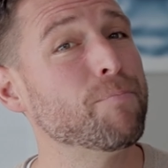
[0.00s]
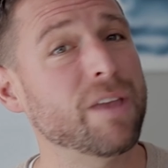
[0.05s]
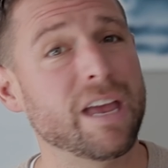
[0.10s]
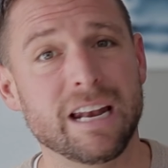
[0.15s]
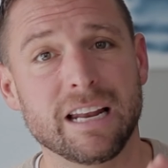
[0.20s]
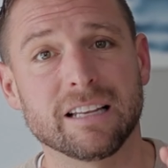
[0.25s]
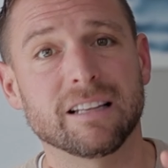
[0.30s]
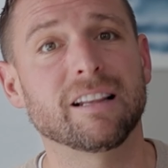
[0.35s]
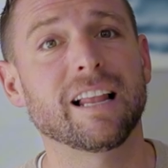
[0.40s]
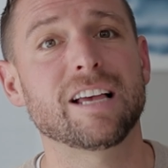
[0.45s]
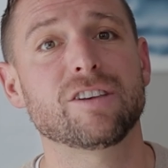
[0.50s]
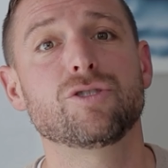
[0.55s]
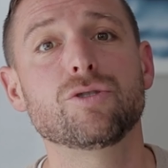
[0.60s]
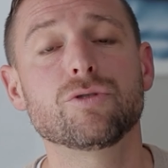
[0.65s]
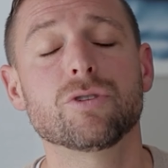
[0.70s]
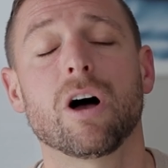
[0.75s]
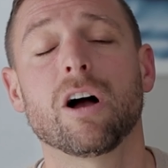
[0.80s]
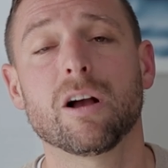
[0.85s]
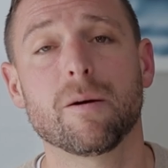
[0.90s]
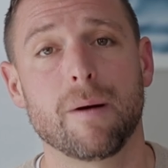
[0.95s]
And unless you
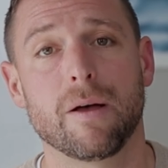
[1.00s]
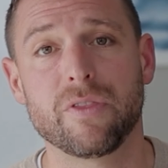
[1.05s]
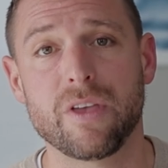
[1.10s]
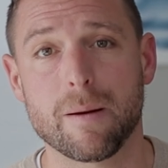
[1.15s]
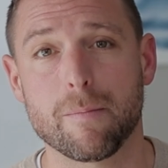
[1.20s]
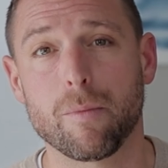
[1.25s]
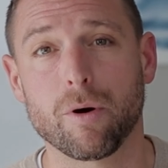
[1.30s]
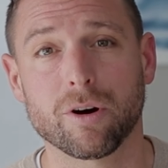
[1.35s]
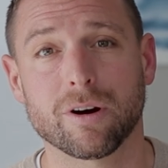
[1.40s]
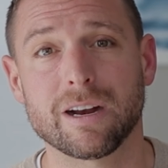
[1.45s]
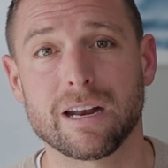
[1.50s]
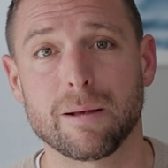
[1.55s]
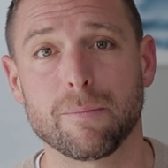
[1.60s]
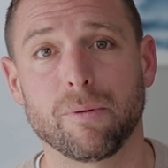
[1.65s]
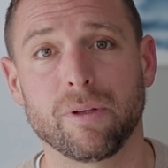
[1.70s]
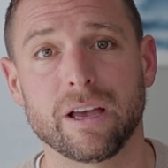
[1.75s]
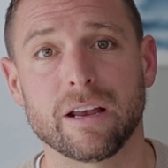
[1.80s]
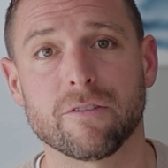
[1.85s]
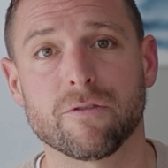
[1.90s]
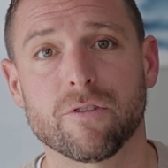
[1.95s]
talk about that marketing
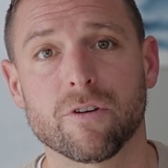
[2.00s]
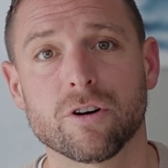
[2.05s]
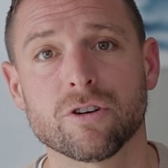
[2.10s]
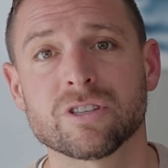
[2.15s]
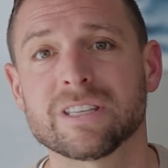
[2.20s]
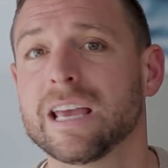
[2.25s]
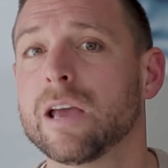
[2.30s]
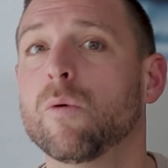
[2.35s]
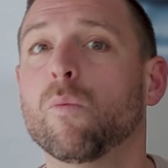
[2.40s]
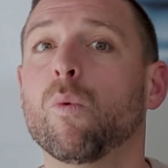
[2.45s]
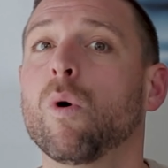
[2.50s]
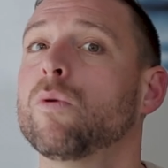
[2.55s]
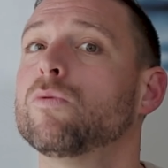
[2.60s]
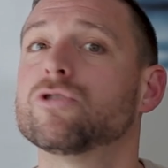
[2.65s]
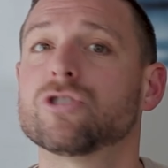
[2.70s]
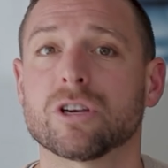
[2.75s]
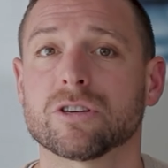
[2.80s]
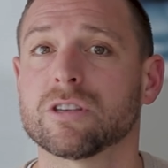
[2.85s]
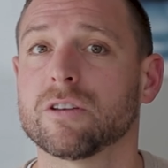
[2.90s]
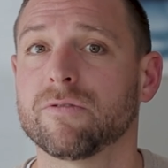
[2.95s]
plan first, it won't
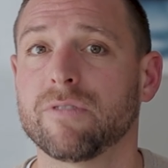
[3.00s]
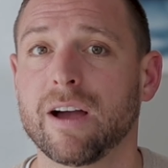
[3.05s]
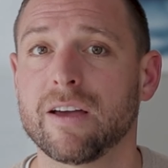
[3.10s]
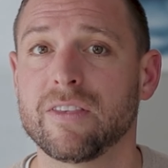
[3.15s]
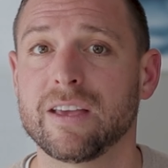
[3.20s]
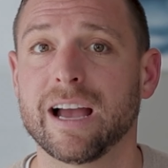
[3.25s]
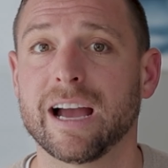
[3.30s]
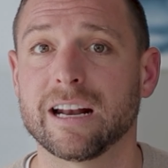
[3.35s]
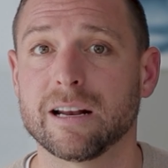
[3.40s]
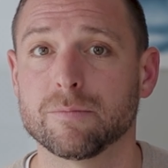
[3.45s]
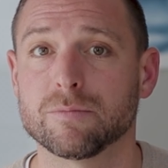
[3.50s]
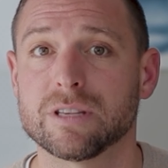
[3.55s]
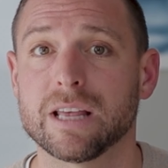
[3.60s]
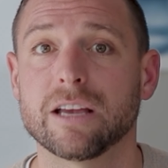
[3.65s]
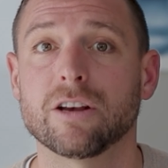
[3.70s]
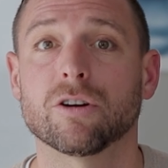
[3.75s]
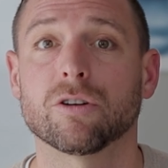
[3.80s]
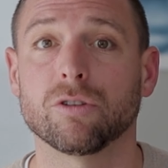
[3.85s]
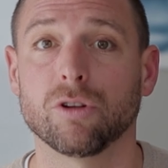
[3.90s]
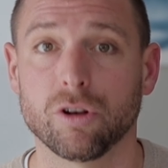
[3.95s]
justify the items
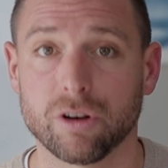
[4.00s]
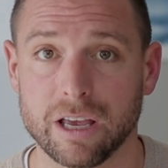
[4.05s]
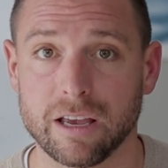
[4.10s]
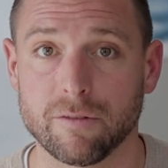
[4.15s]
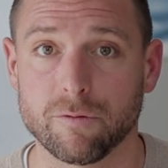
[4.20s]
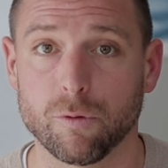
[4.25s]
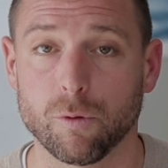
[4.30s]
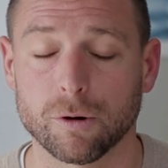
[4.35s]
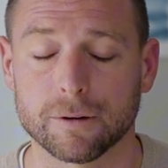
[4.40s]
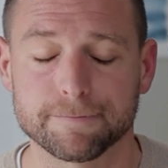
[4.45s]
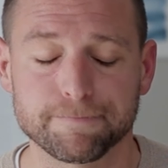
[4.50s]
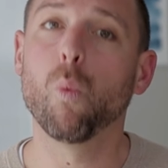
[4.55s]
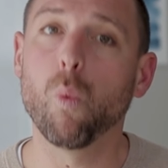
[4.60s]
that you're looking for.